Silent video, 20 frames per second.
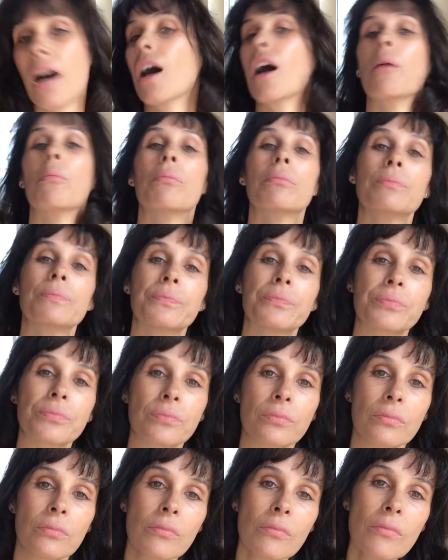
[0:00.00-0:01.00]

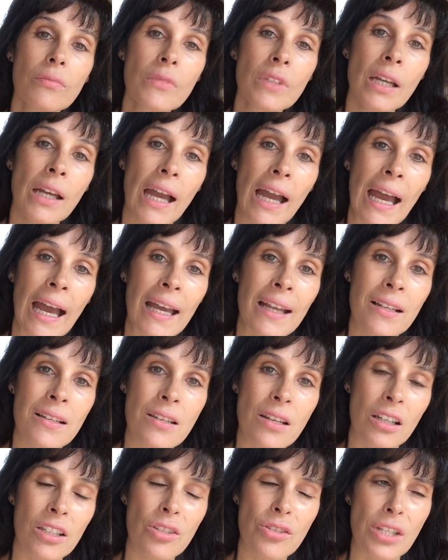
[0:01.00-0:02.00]

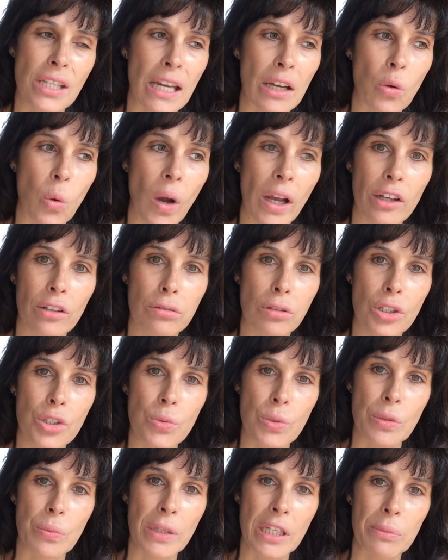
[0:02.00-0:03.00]
And I used to get quite
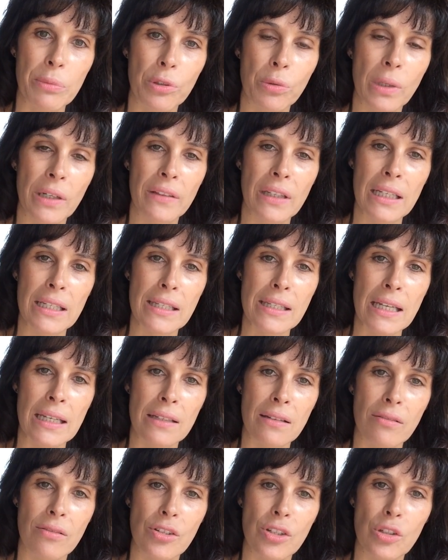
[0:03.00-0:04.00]
cross with people when they
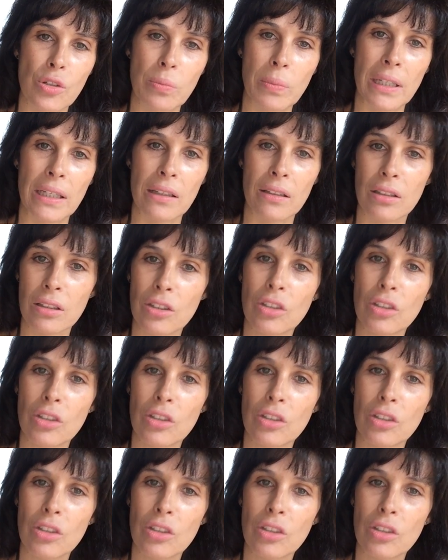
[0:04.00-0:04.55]
said to me,